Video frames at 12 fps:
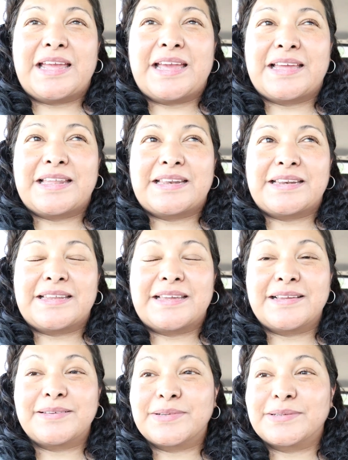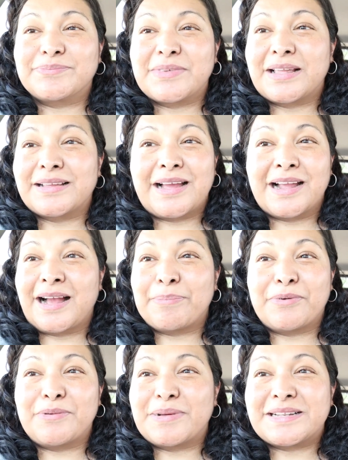And
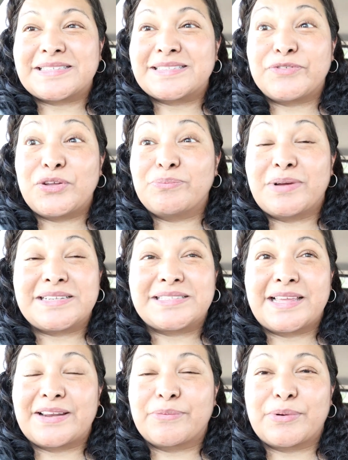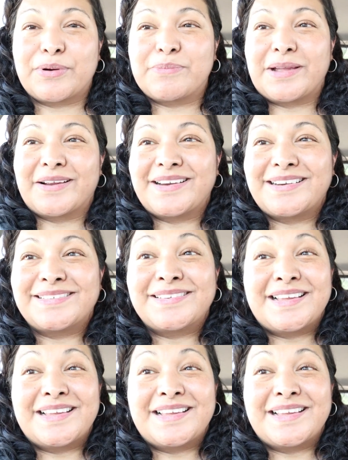a few months later, we were married.